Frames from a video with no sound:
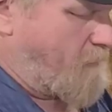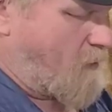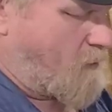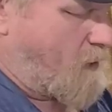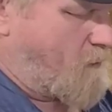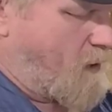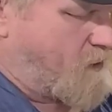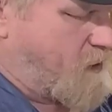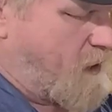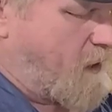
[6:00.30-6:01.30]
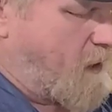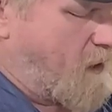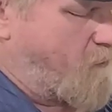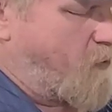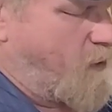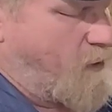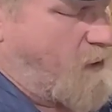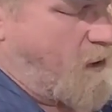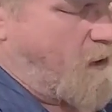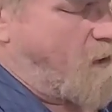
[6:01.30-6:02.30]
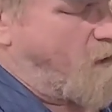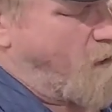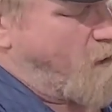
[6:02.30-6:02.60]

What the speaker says: I've only been taking and putting in